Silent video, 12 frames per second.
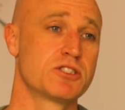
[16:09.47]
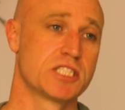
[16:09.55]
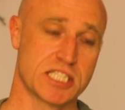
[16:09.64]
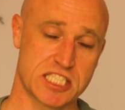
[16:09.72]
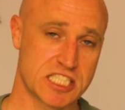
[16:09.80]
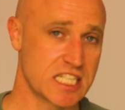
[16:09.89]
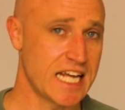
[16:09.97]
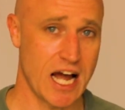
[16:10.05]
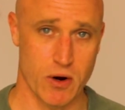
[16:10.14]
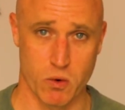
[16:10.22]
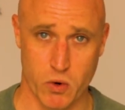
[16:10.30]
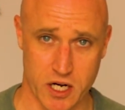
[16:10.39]
to see
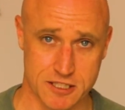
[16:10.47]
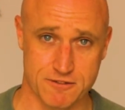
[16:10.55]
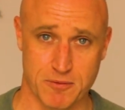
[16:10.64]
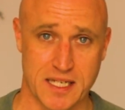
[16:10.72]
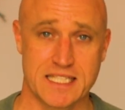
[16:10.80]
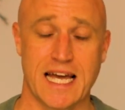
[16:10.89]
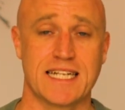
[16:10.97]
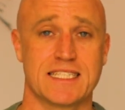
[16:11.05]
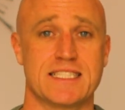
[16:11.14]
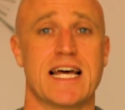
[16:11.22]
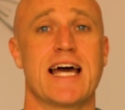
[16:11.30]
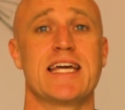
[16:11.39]
how it works for me day
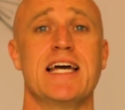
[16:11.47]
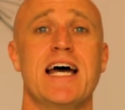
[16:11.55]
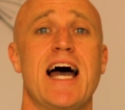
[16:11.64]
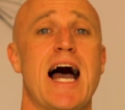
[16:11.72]
to day,